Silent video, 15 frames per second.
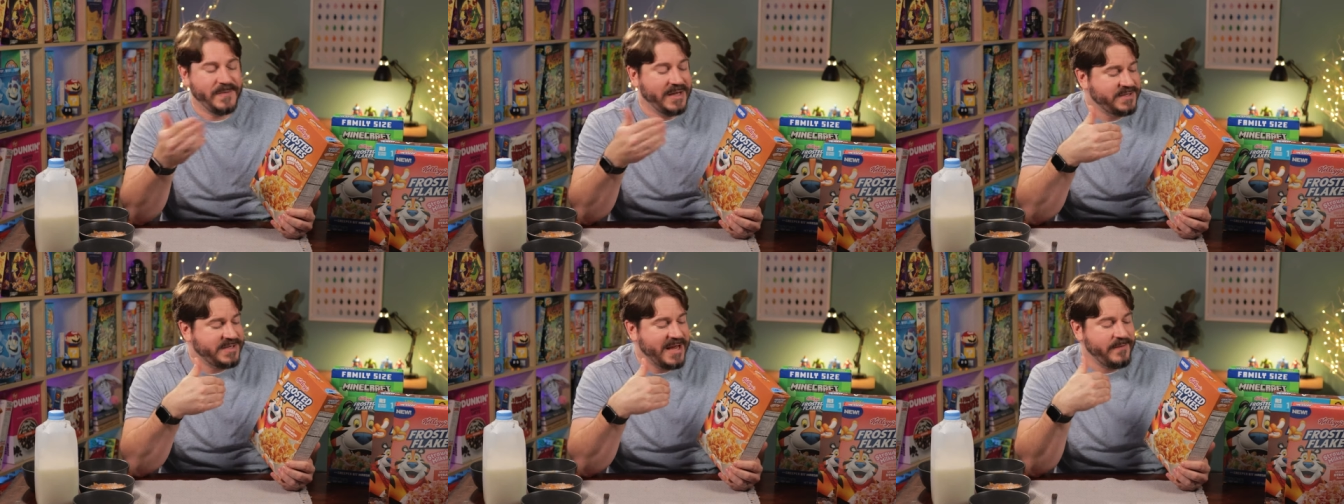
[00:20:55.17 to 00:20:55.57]

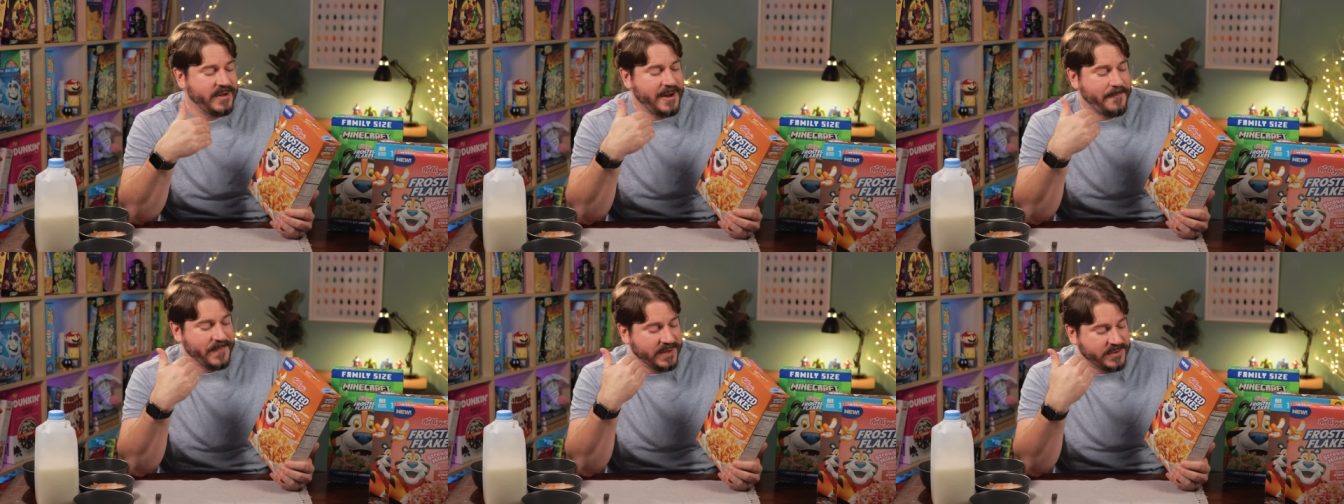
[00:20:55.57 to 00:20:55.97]
Let's give
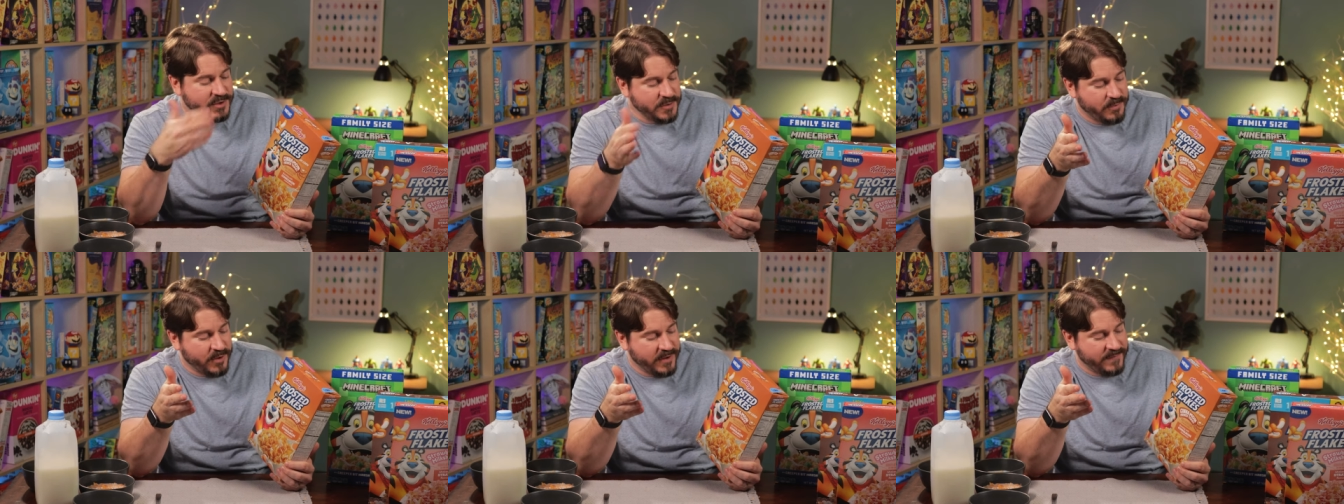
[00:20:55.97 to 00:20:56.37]
it a
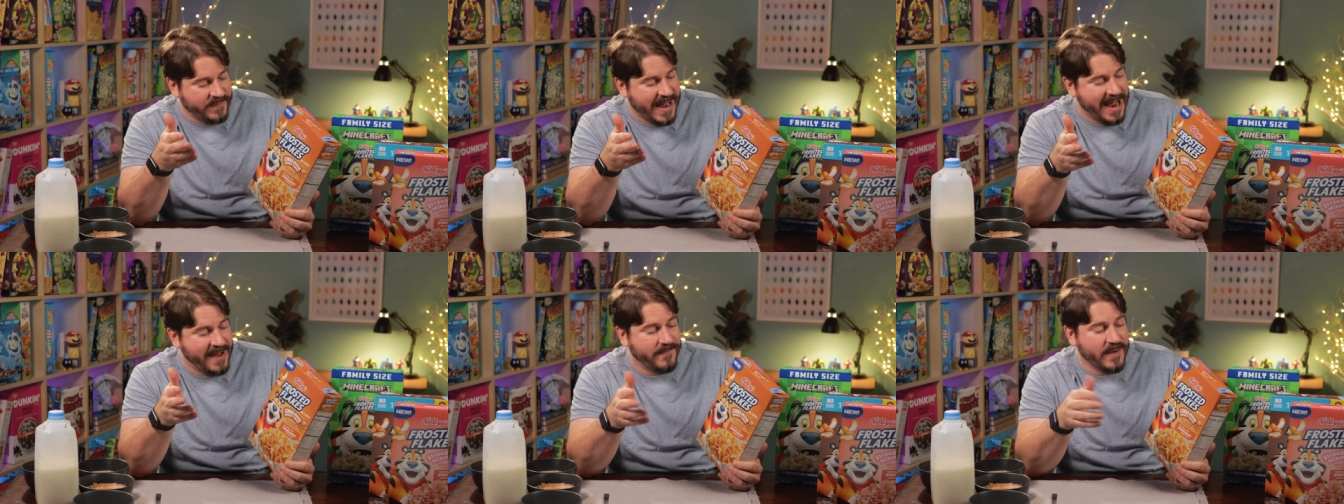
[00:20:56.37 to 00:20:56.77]

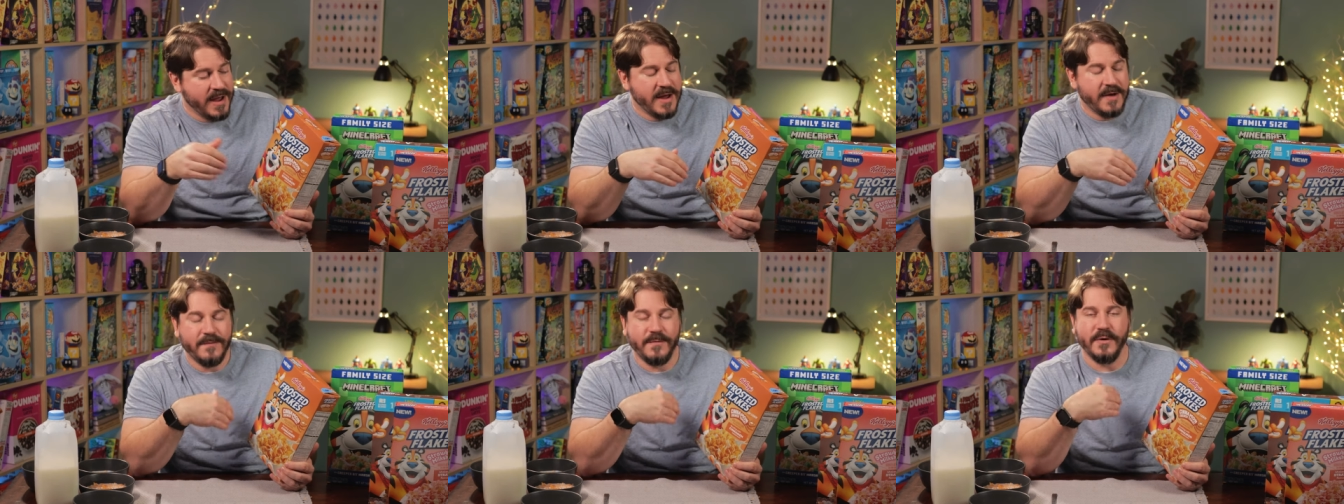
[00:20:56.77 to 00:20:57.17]
2.5
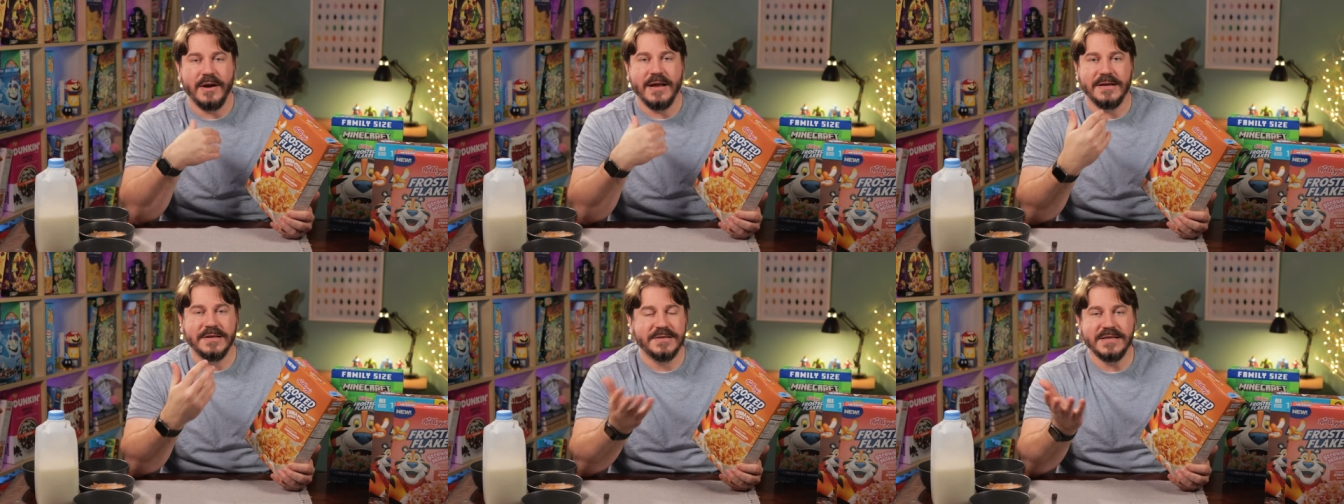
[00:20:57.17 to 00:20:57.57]
for
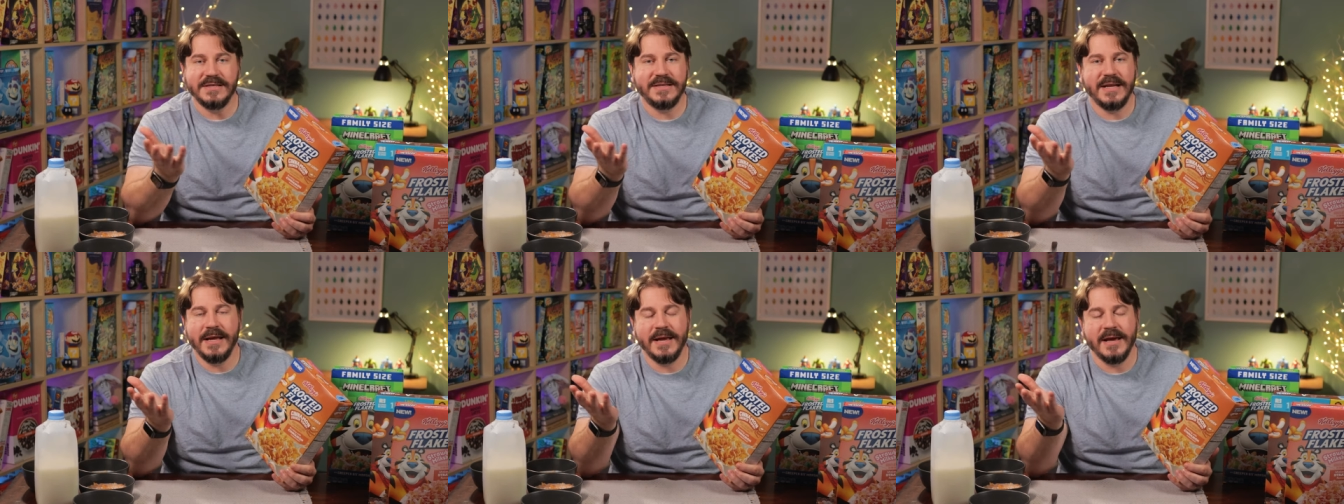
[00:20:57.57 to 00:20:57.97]

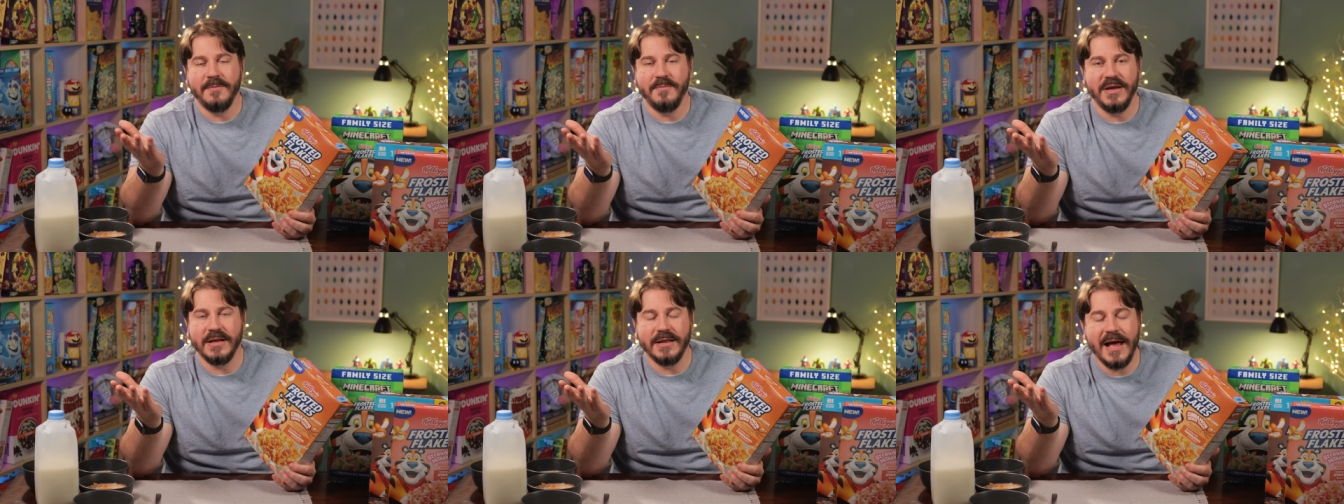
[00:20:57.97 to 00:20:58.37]
existing
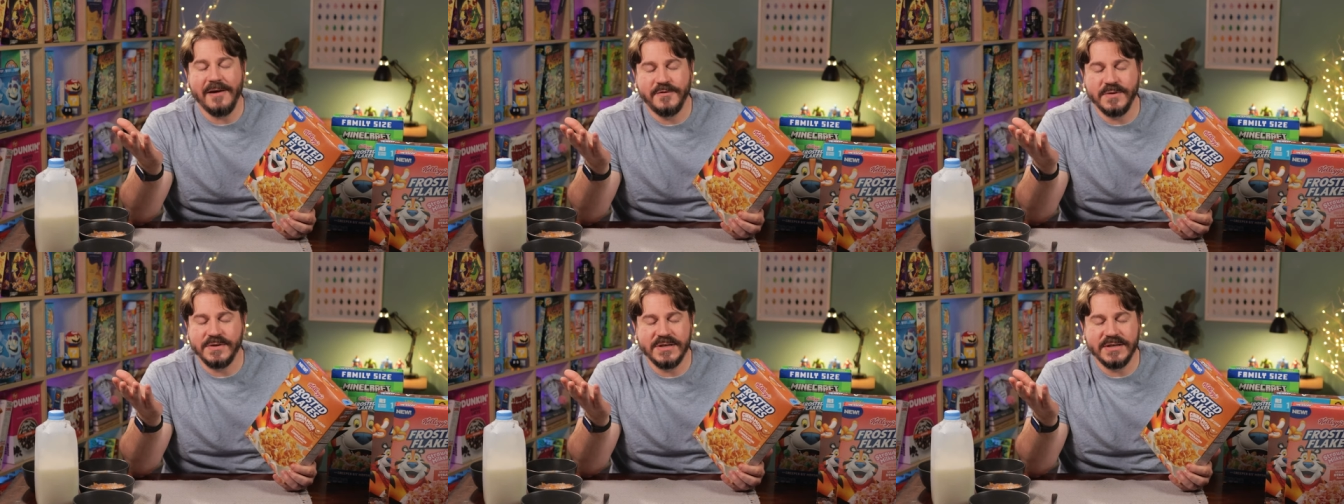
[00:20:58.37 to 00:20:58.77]
and being
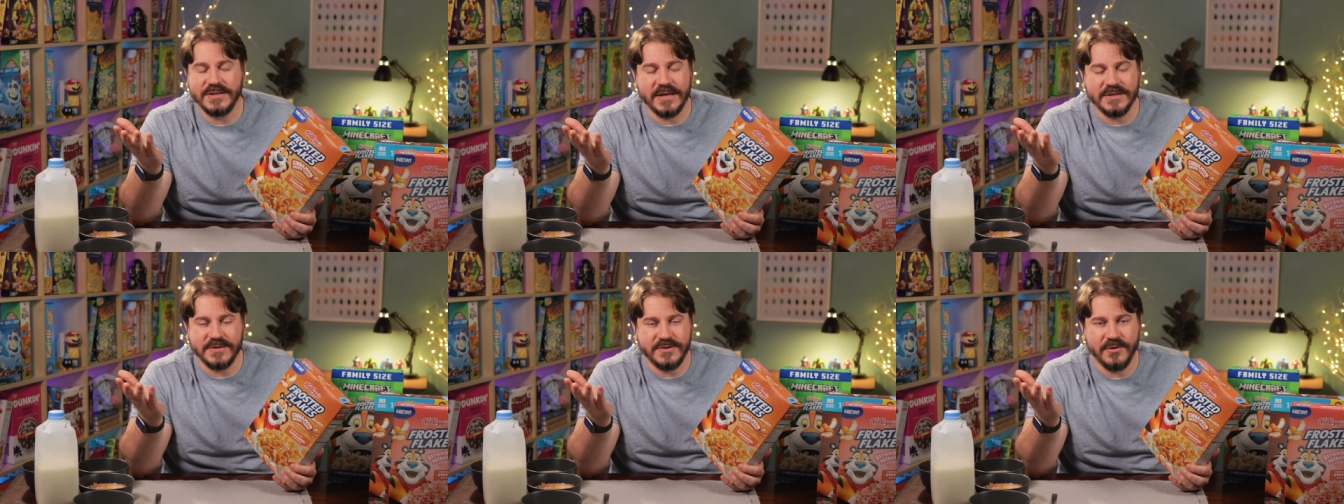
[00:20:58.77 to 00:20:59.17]
allowed to
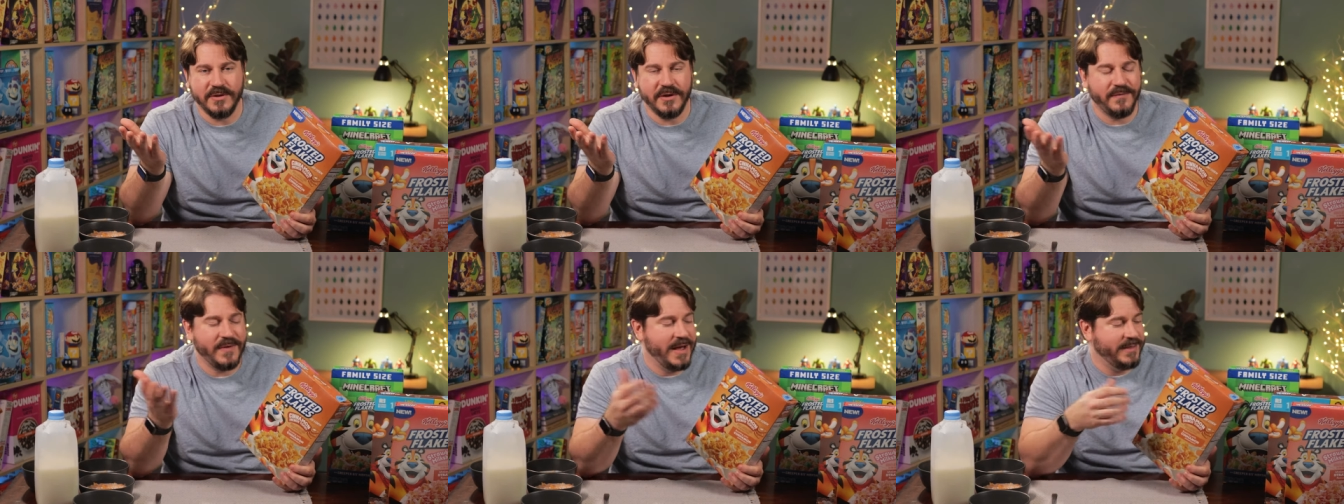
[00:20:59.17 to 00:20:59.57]
exist as a
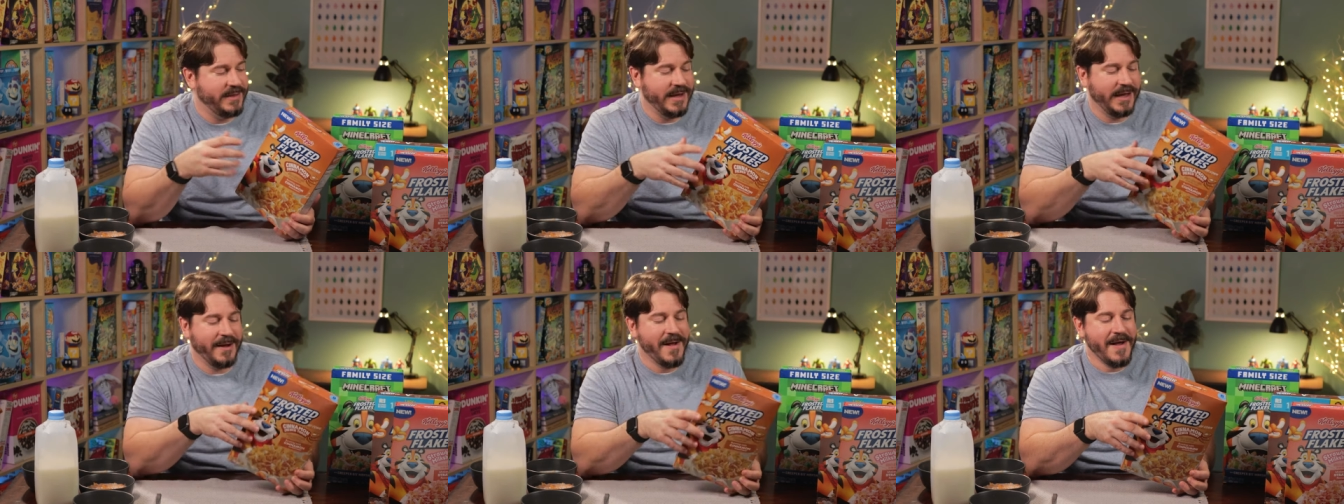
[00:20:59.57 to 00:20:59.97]
totally fine
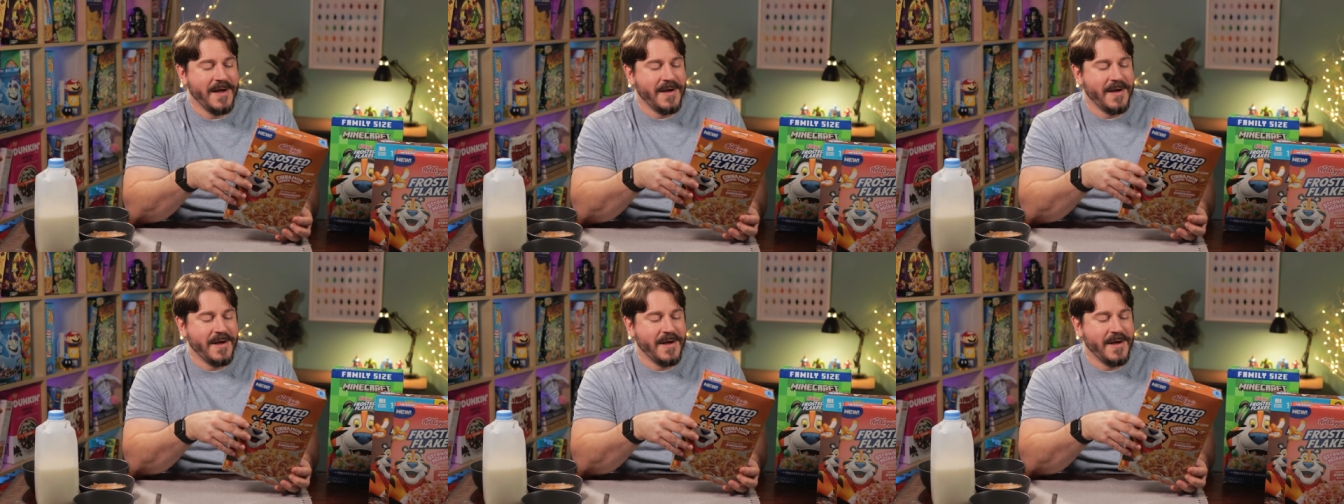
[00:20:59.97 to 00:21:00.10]
thing.